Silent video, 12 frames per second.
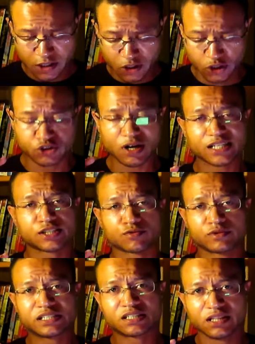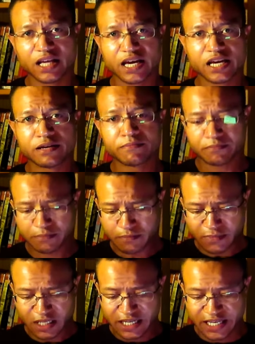who tries to reclaim
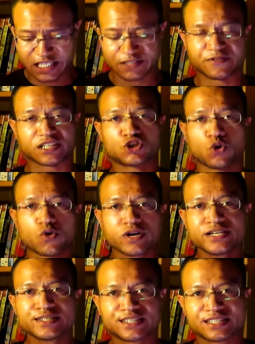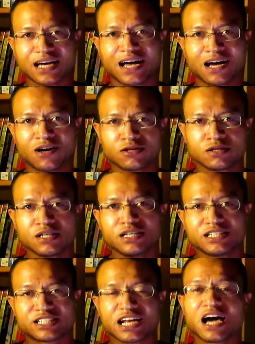his Victorian-style
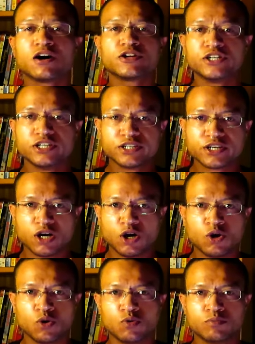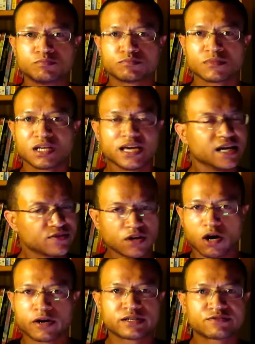childhood home in the
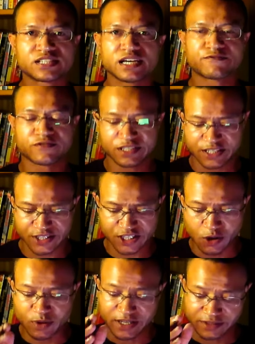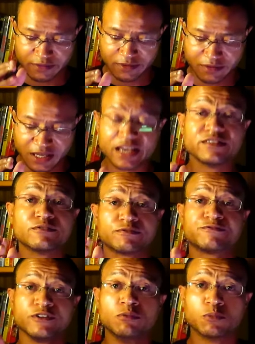heart of San Francisco and in the
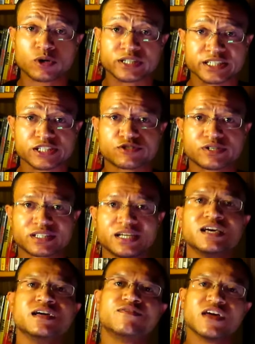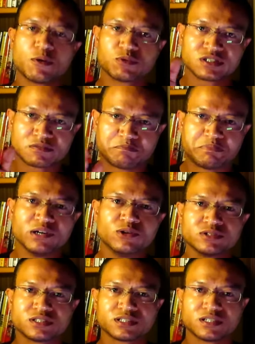Fillmore district that was
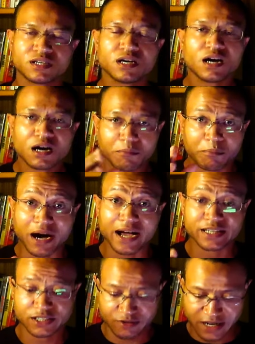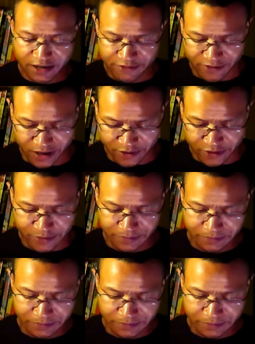built by his grandfather.